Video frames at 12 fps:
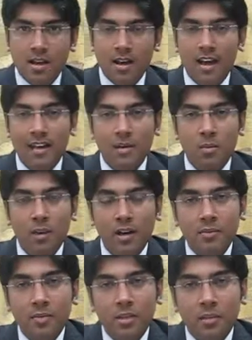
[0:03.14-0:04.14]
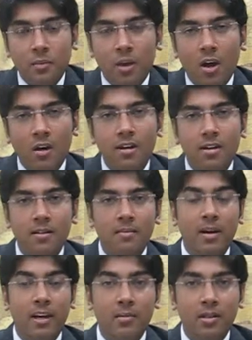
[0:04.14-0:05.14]
Hi, welcome to this vlog.
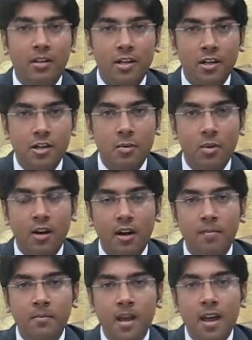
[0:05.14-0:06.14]
My name is Harsh Vora,